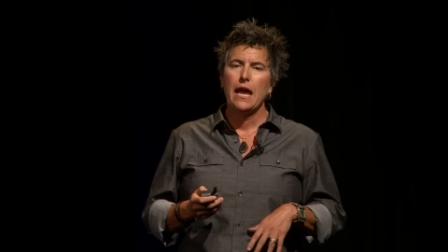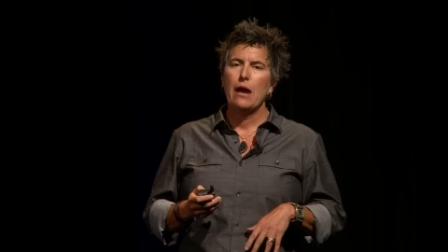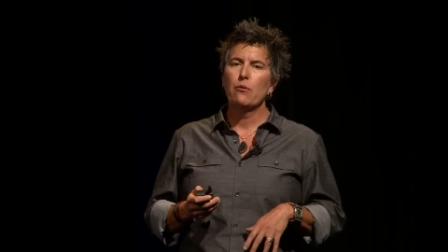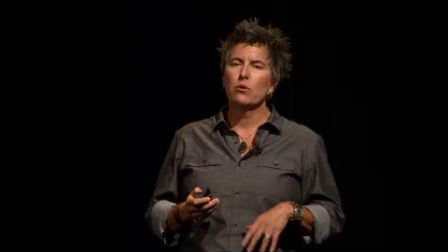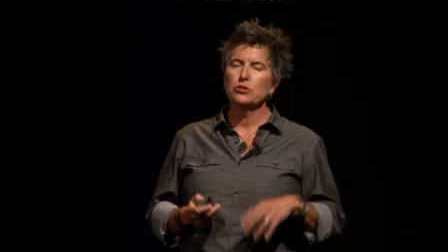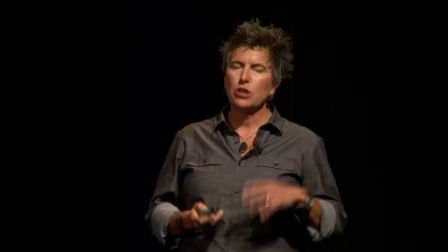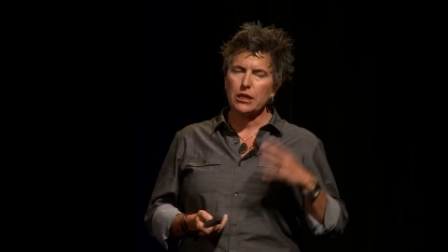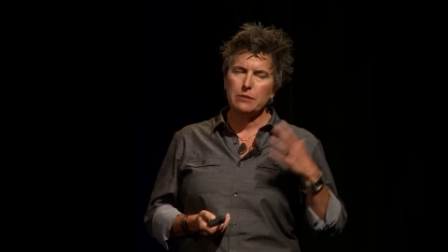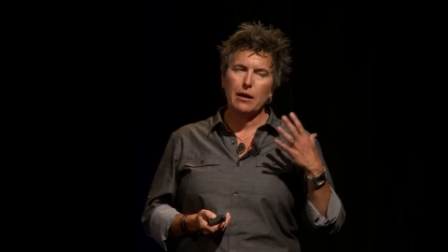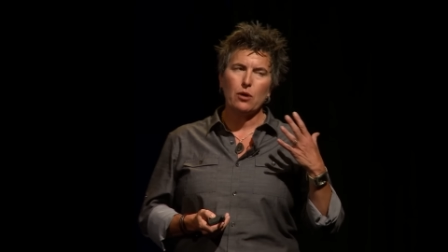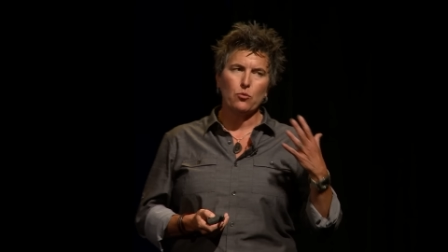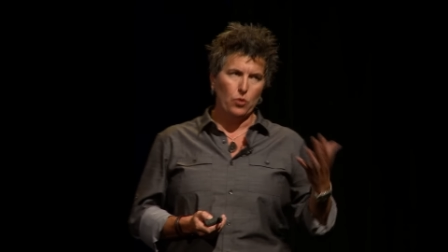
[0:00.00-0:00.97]
And when we're talking
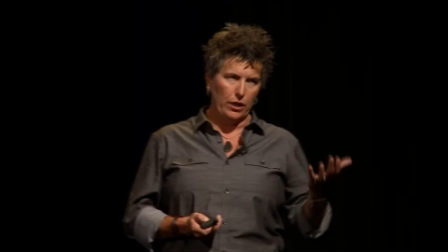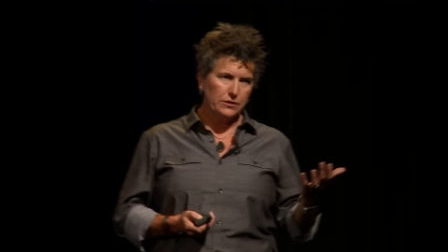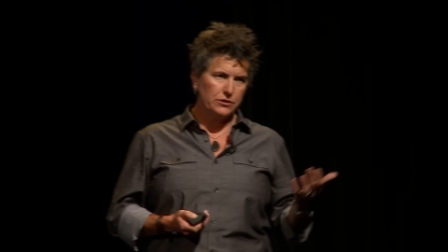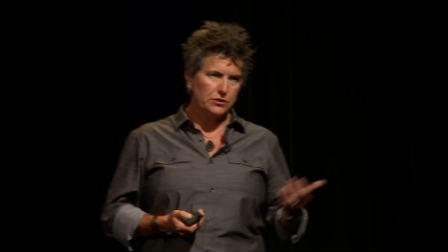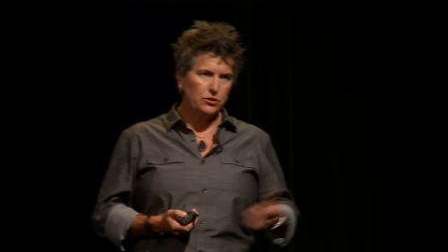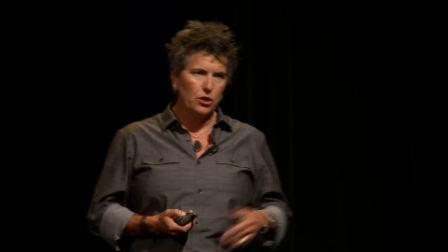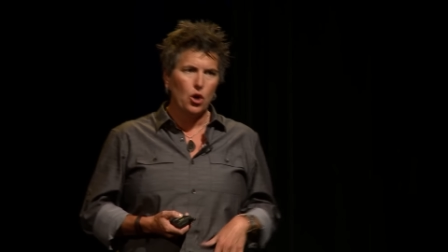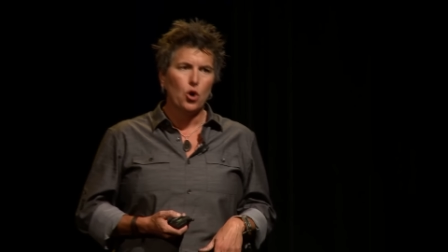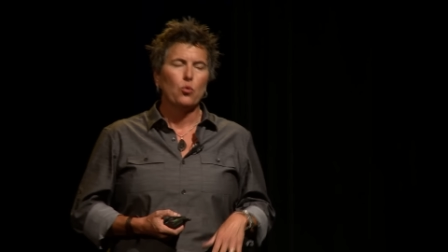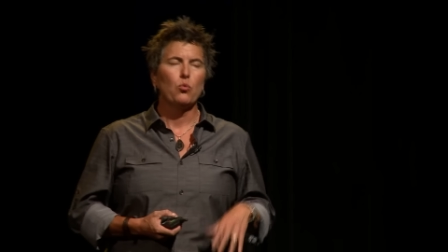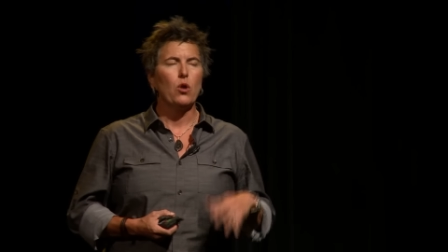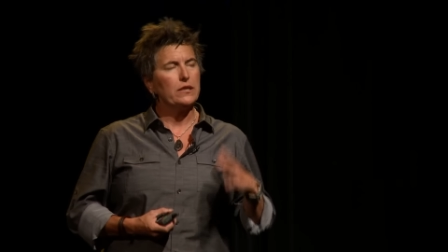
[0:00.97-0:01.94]
about ruts,
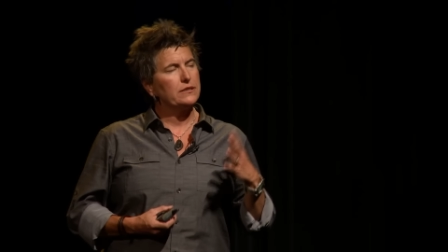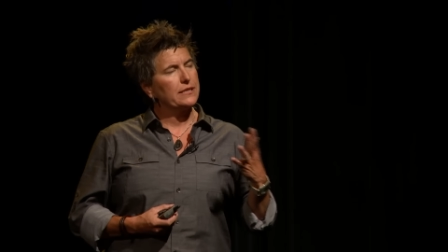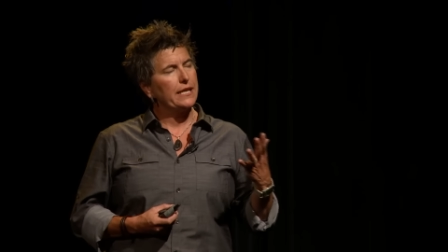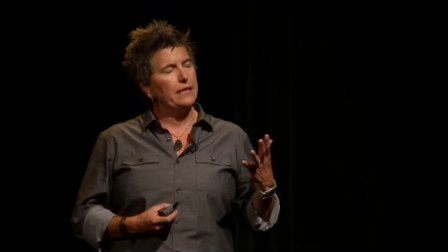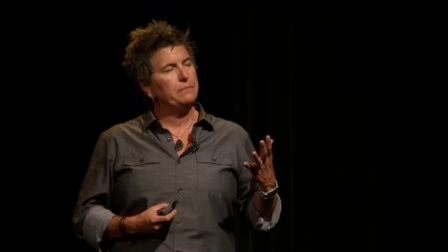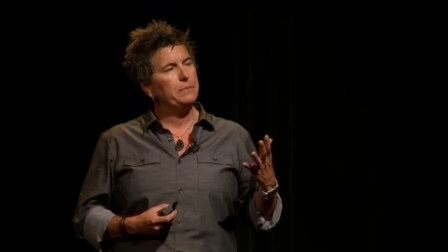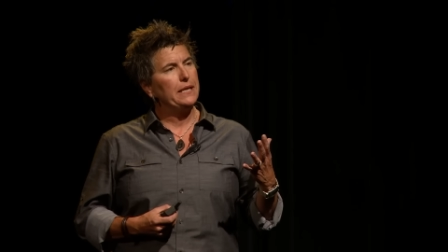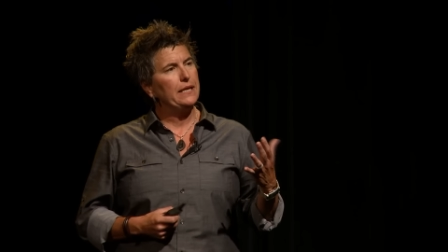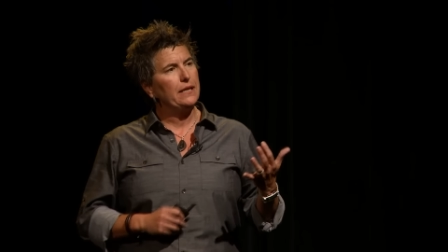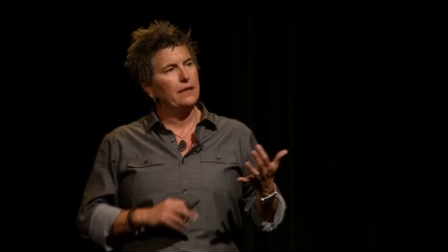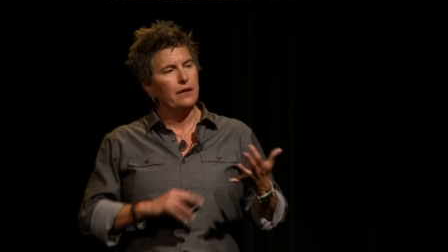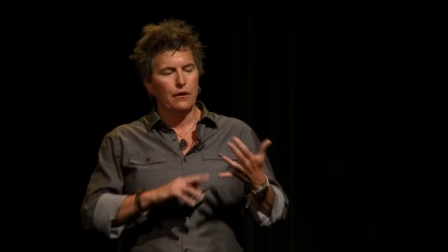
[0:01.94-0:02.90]
ruts can
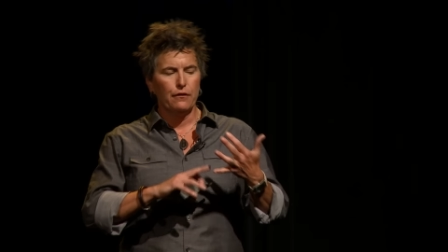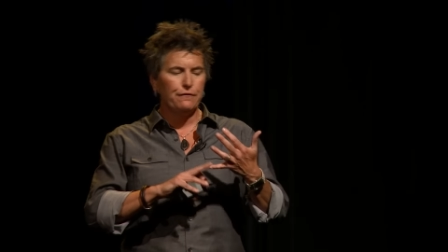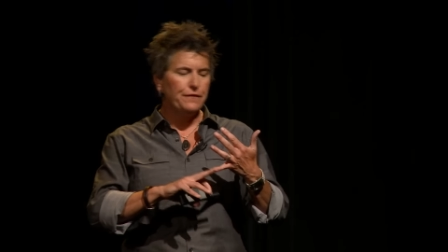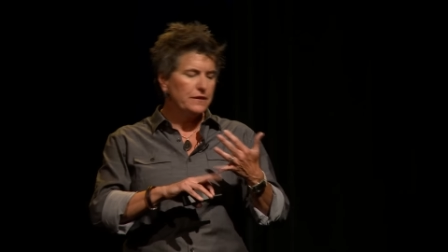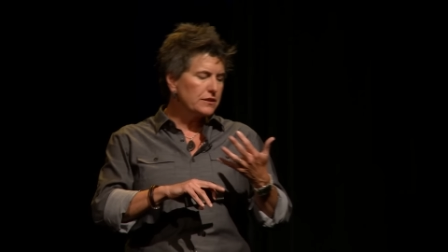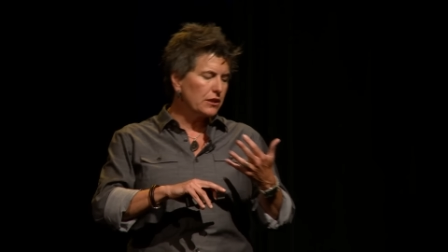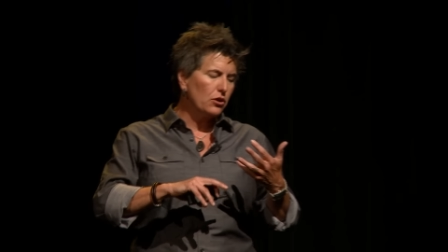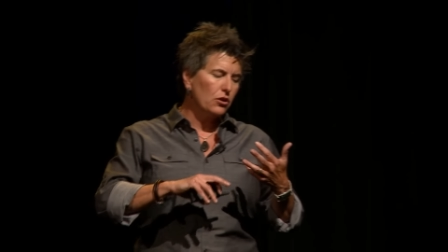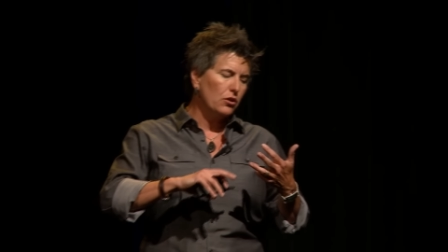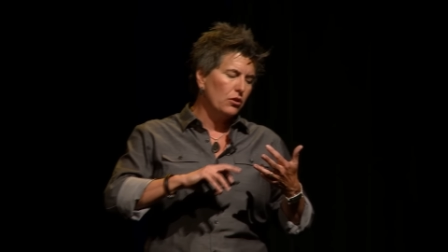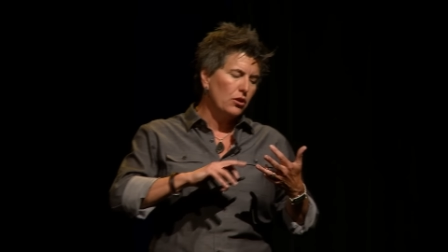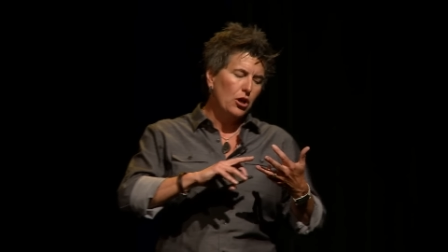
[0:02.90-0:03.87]
be
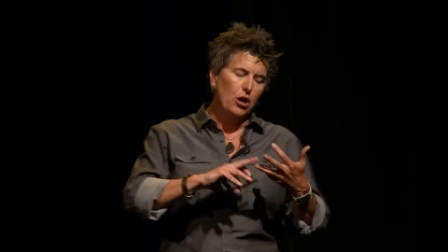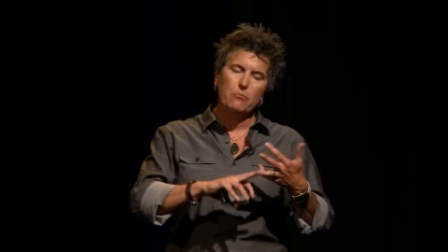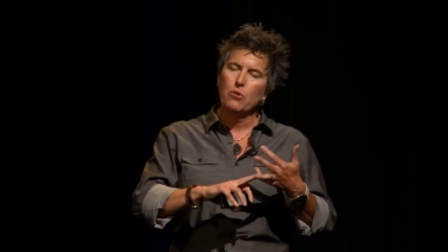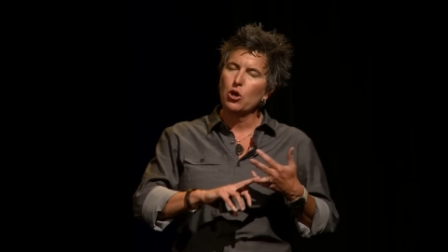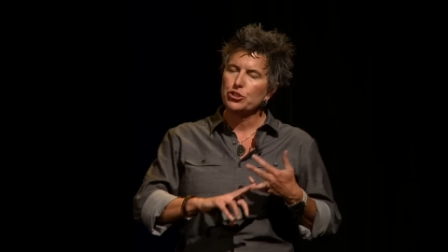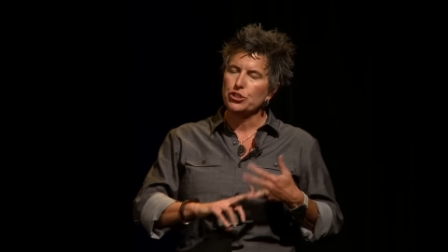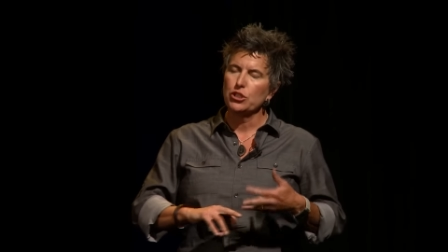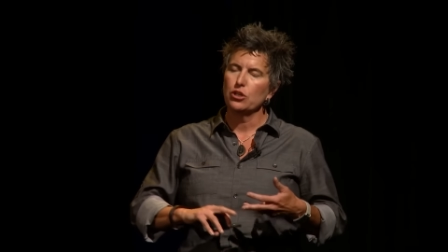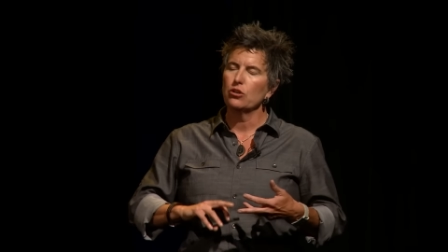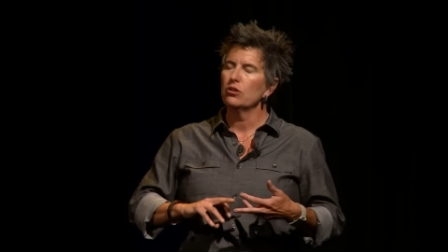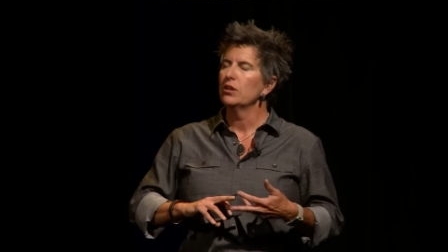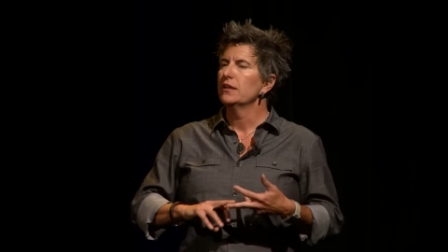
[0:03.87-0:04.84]
physical,
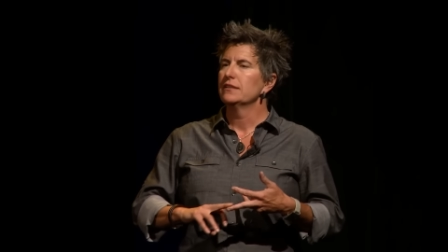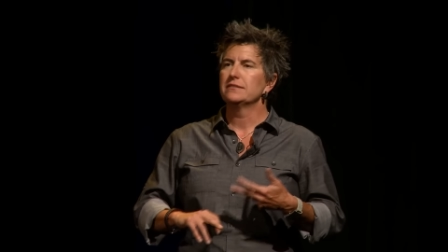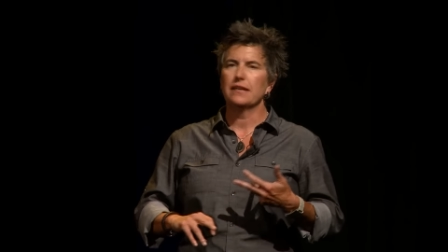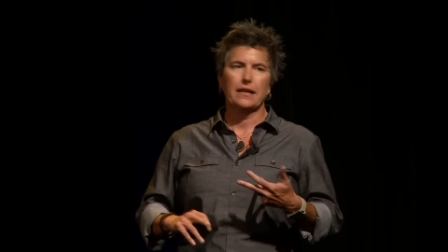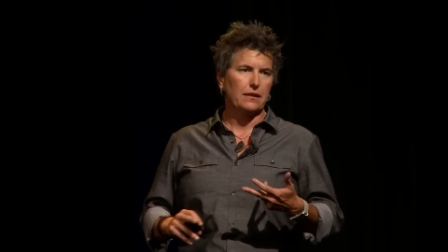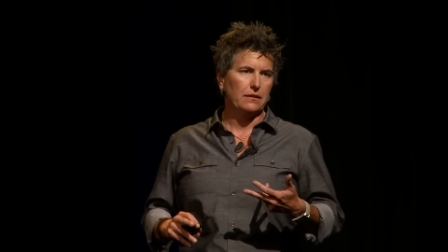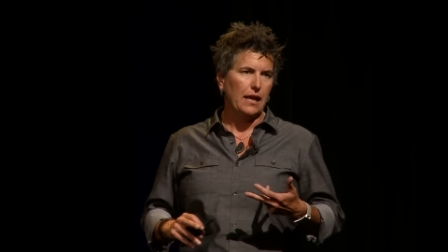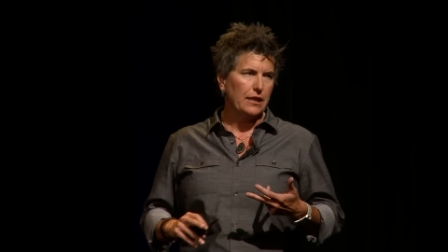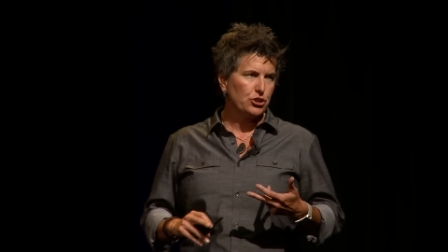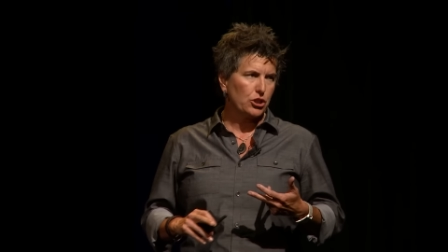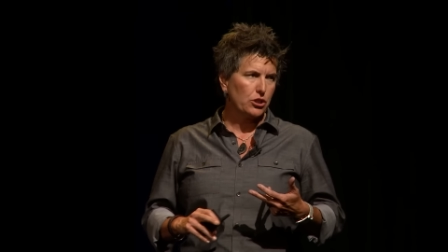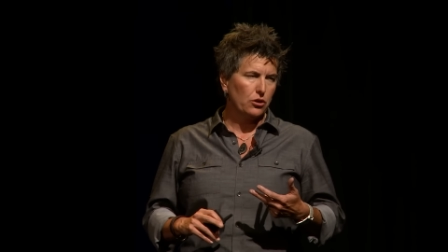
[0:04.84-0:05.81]
emotional,
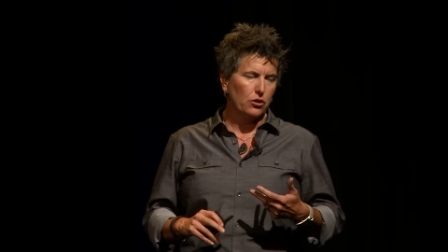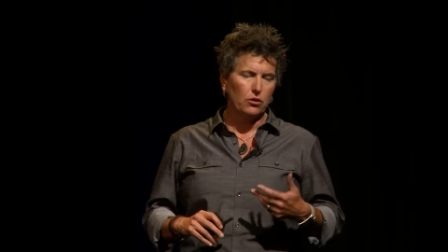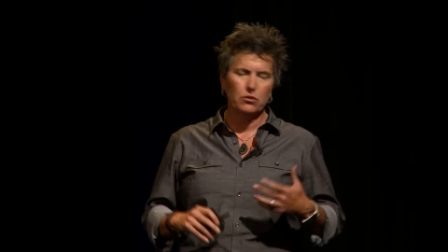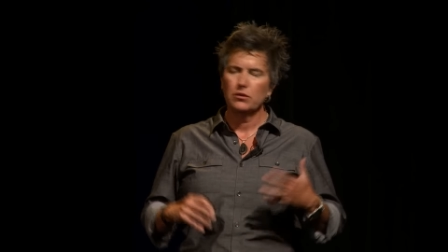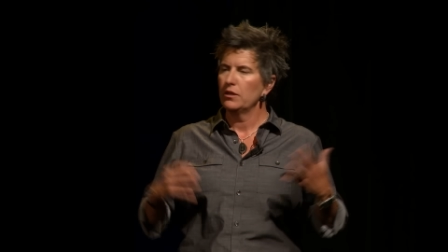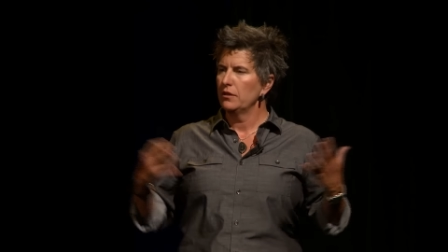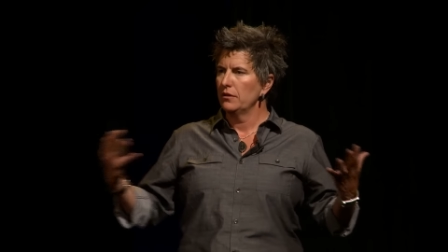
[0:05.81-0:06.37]
psychological.